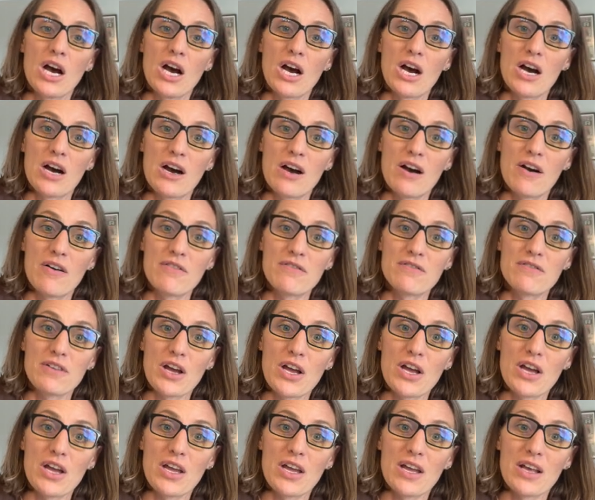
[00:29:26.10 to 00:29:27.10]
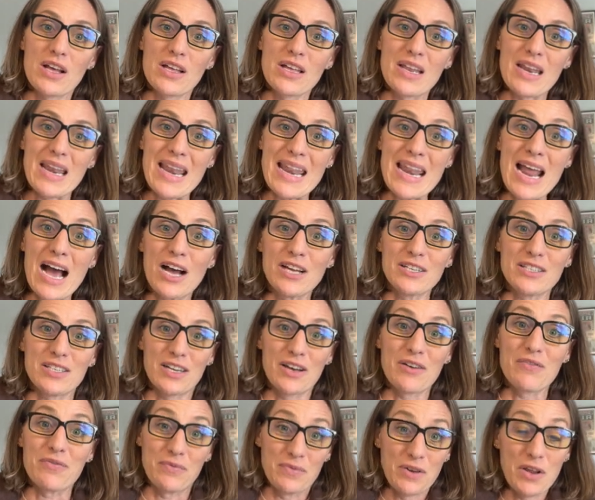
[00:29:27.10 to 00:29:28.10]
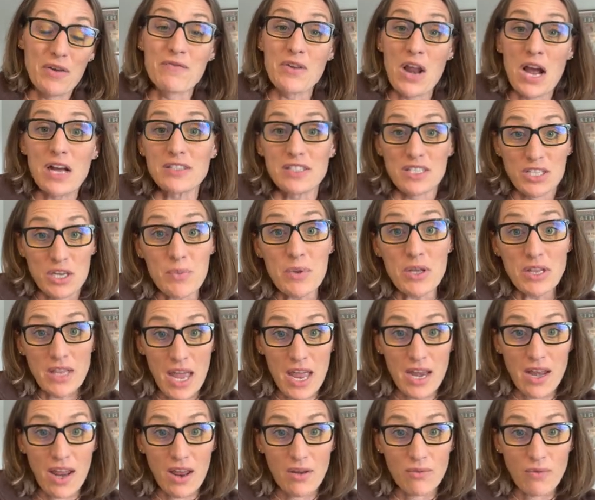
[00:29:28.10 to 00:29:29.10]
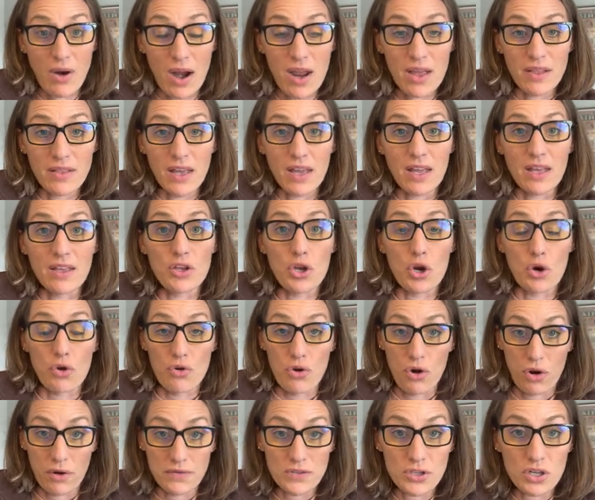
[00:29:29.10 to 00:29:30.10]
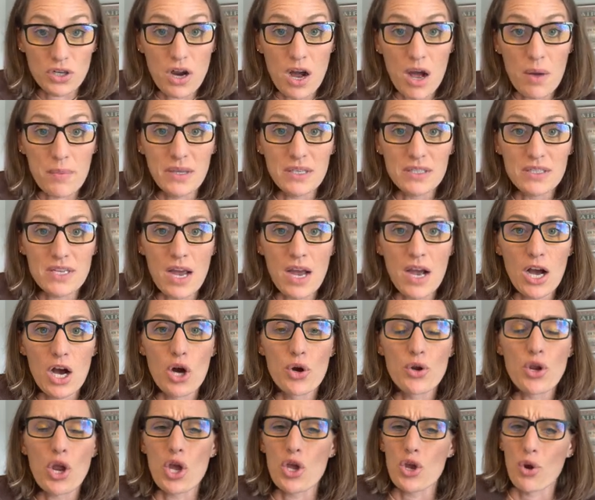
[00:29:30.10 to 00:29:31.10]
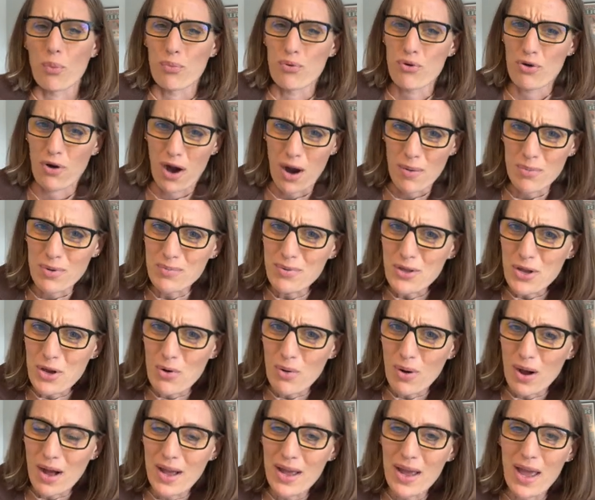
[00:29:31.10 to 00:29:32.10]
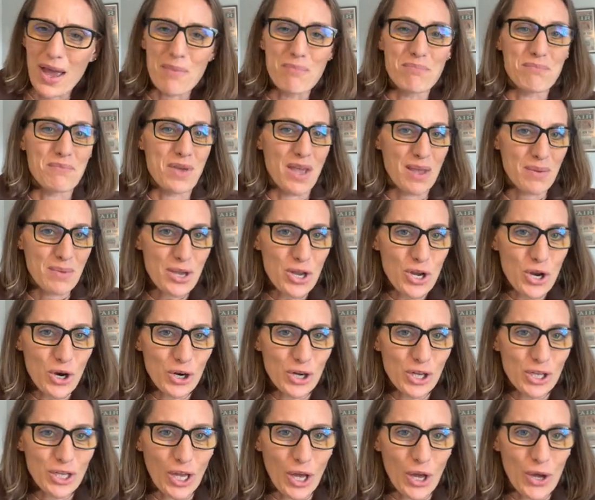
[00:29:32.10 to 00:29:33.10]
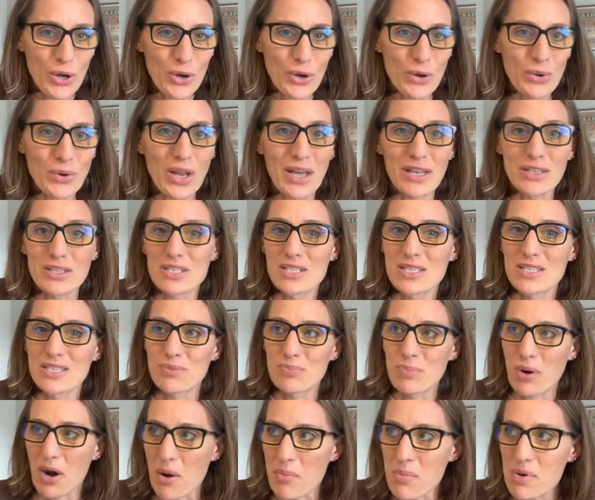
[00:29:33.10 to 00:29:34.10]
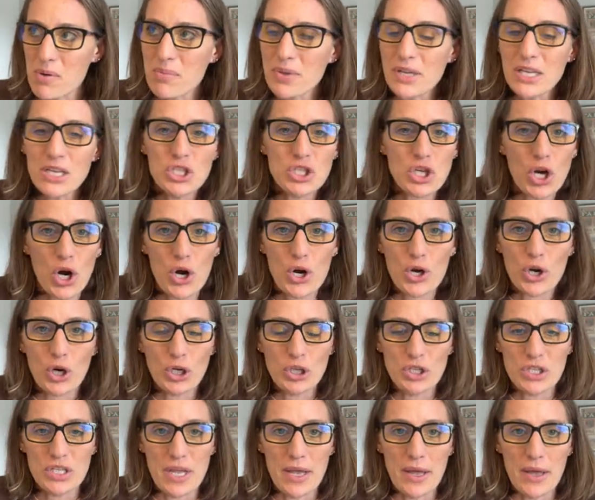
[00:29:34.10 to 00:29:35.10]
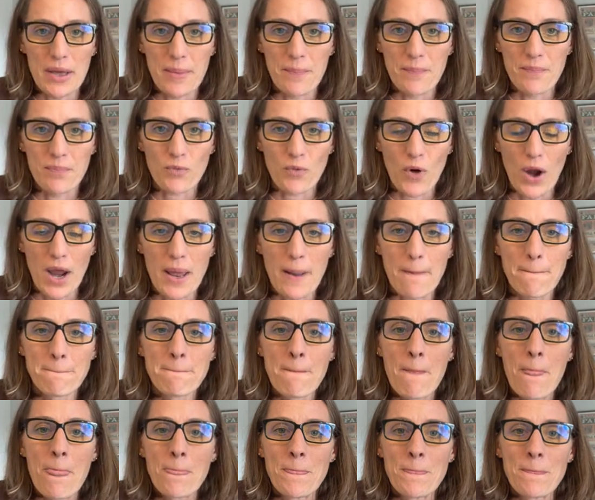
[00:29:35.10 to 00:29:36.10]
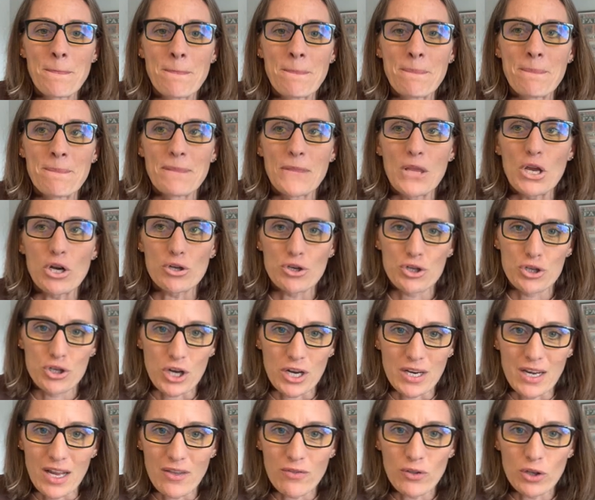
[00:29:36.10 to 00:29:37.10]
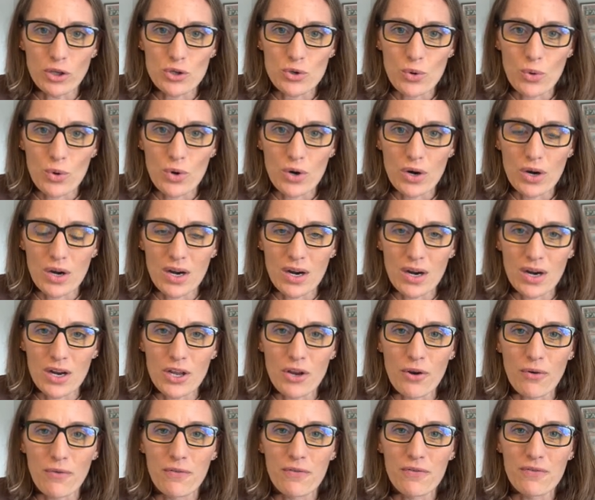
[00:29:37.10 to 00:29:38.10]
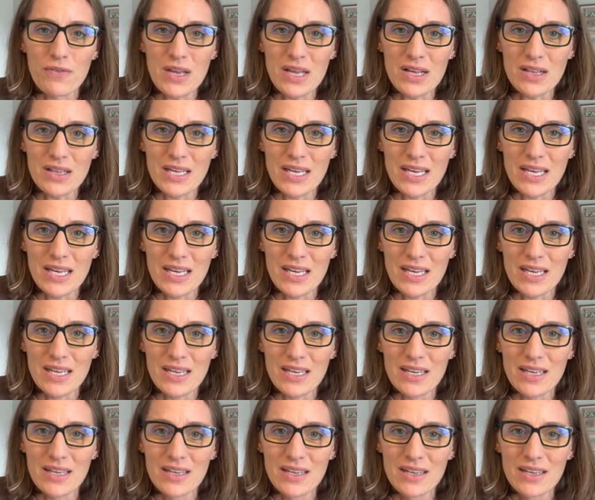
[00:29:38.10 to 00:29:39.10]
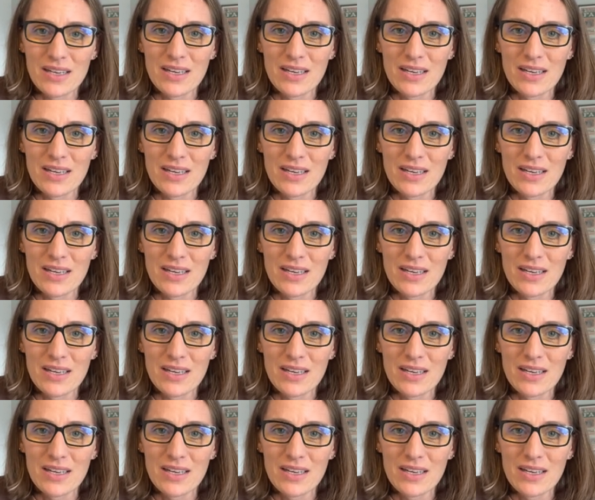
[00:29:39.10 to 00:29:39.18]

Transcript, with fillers: of not of, of not stimulating right like your nerves are calming down you're probably quiet maybe you're alone it's probably dark or dim right you're shutting the door you're feeling